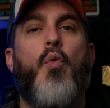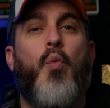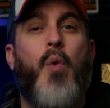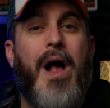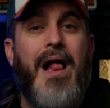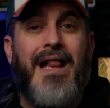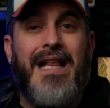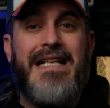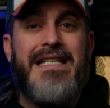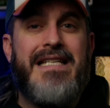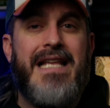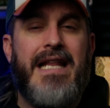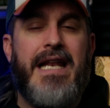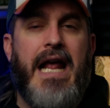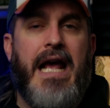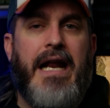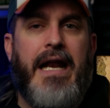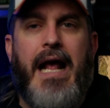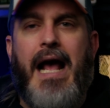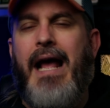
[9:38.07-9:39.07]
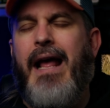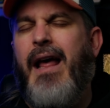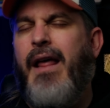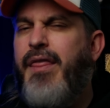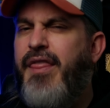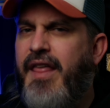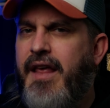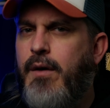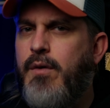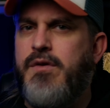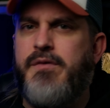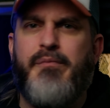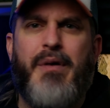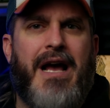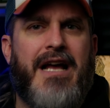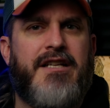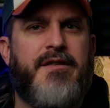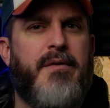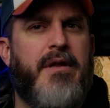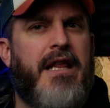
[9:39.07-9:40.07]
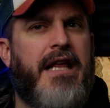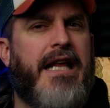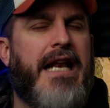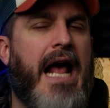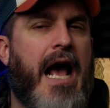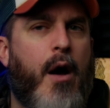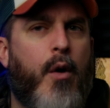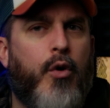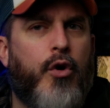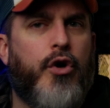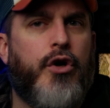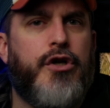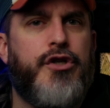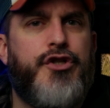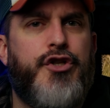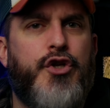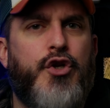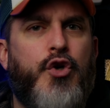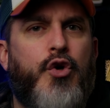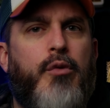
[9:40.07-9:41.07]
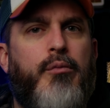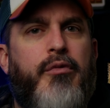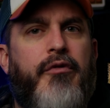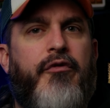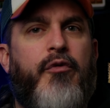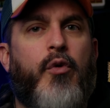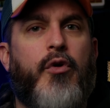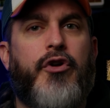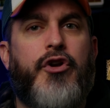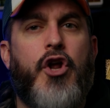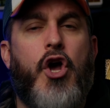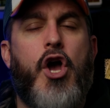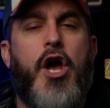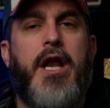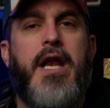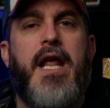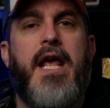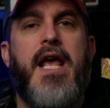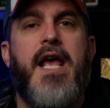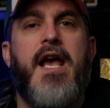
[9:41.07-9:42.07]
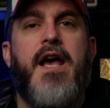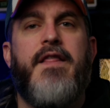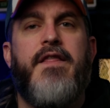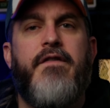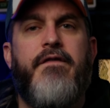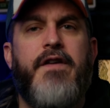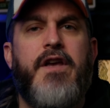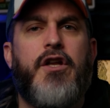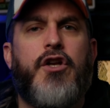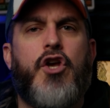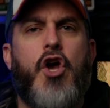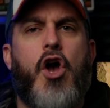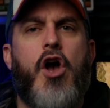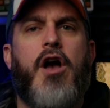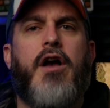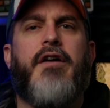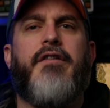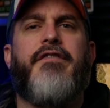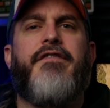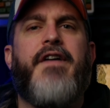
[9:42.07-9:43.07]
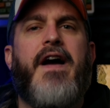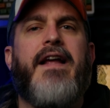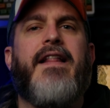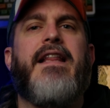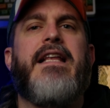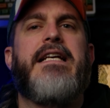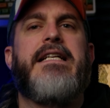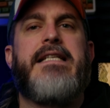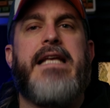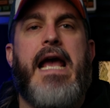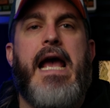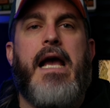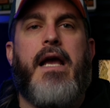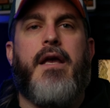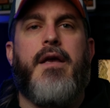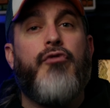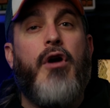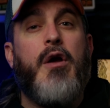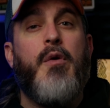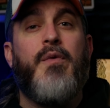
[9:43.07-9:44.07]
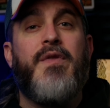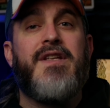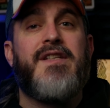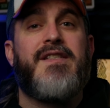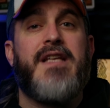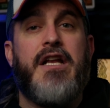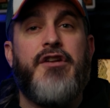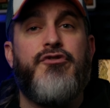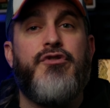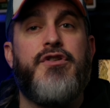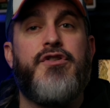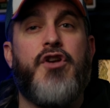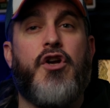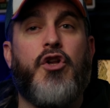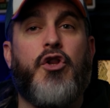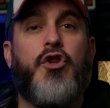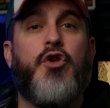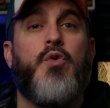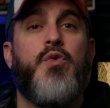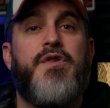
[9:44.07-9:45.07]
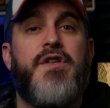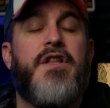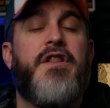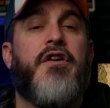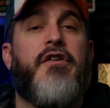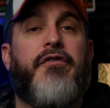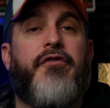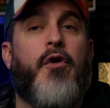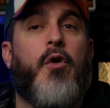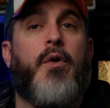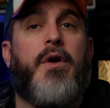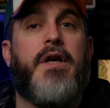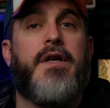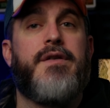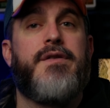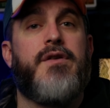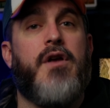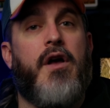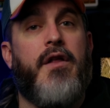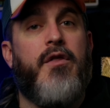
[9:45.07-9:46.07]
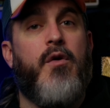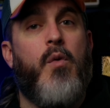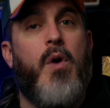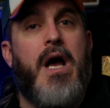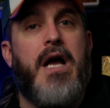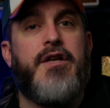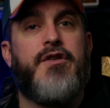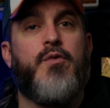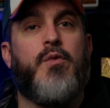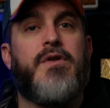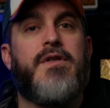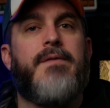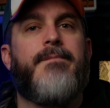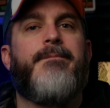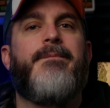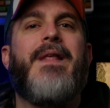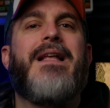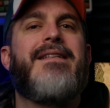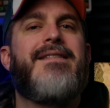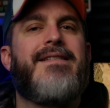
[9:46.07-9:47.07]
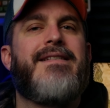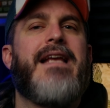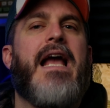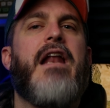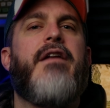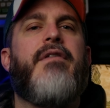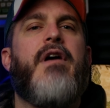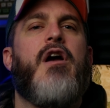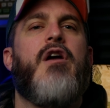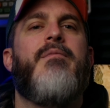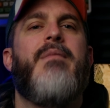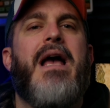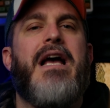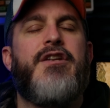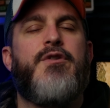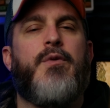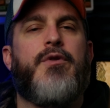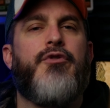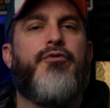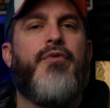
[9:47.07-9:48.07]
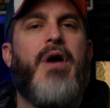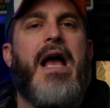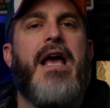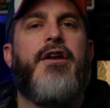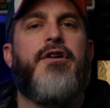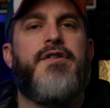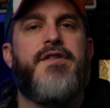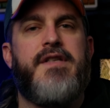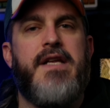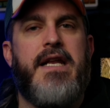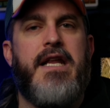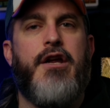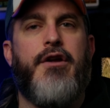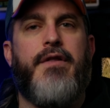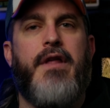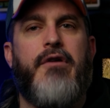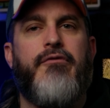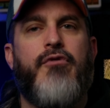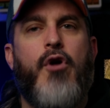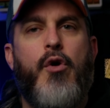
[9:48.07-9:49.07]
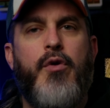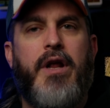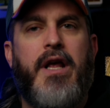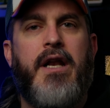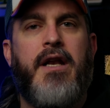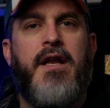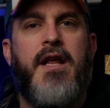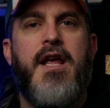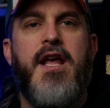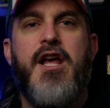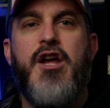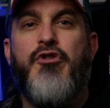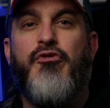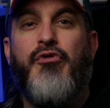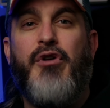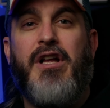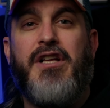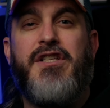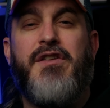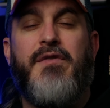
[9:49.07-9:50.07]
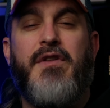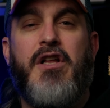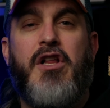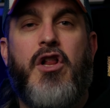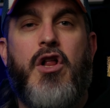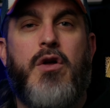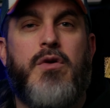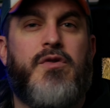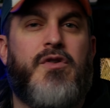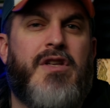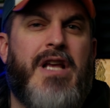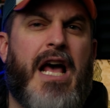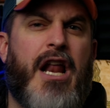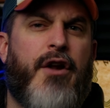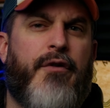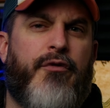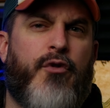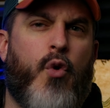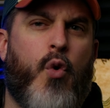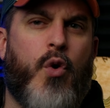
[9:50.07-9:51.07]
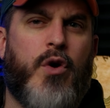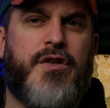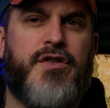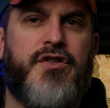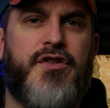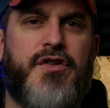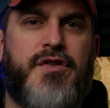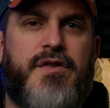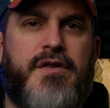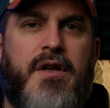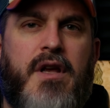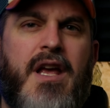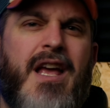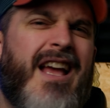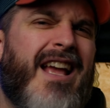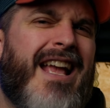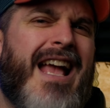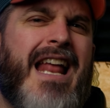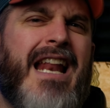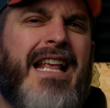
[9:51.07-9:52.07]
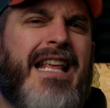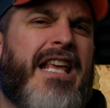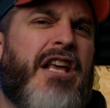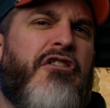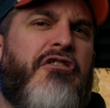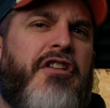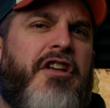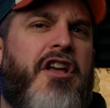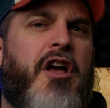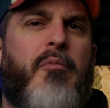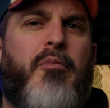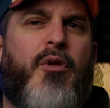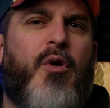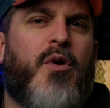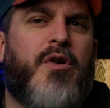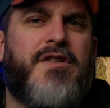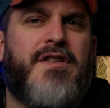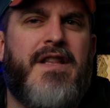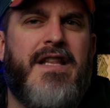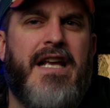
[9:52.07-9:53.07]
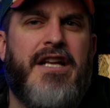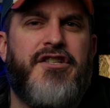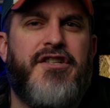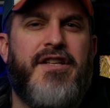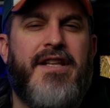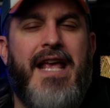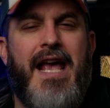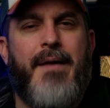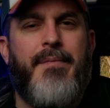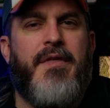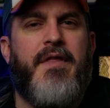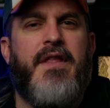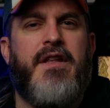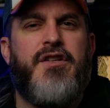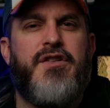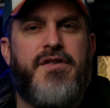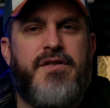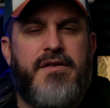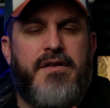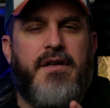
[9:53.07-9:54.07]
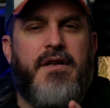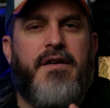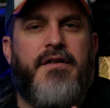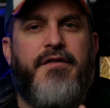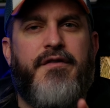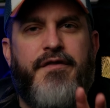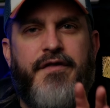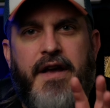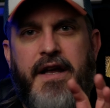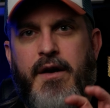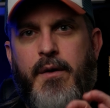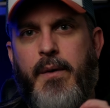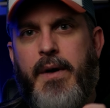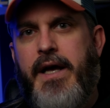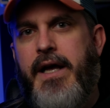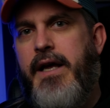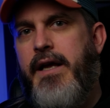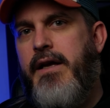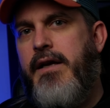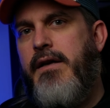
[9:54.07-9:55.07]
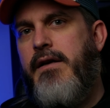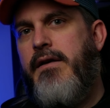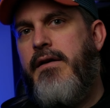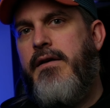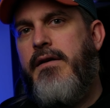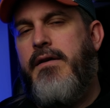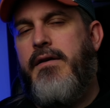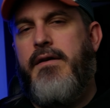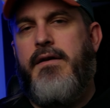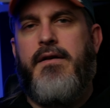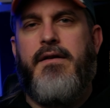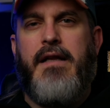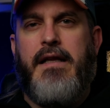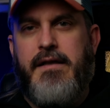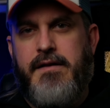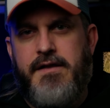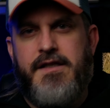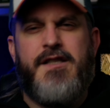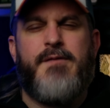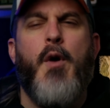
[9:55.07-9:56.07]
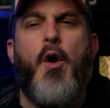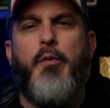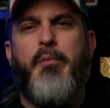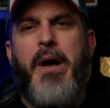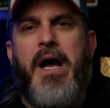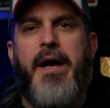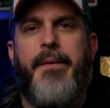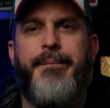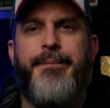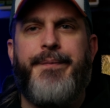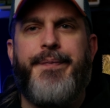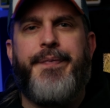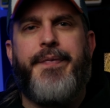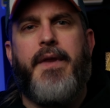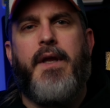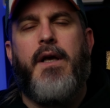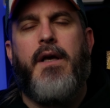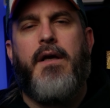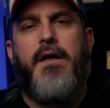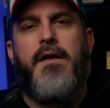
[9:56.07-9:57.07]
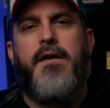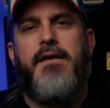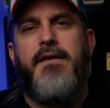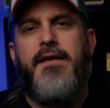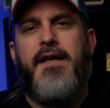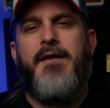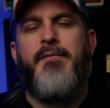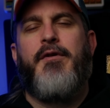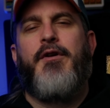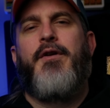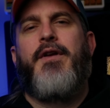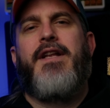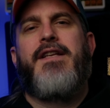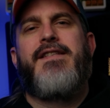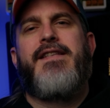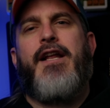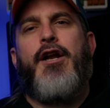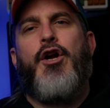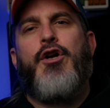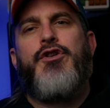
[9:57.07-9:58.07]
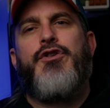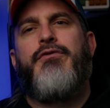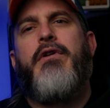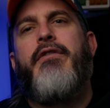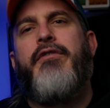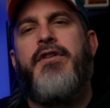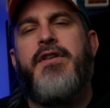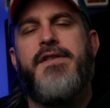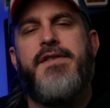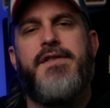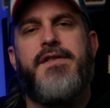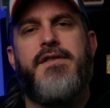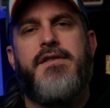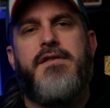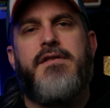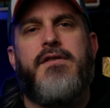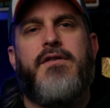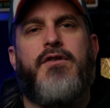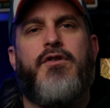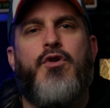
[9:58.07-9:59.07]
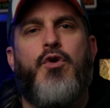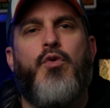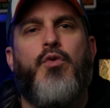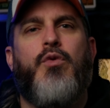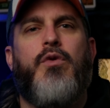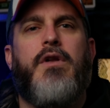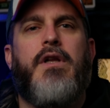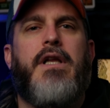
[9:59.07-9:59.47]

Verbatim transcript: well into the night, I, I think it was possibly like an hour or two before dawn, the Viet Cong finally attack, right when the sentries are losing their focus on the watch. Well, that's kind of how I imagine what the riders did here. They rode in relatively close, got off the horse, and just kind of killed a couple orcs at the edge of the camp, and they just fade away. Smoke bomb. Everybody gets that Archer reference? Cool.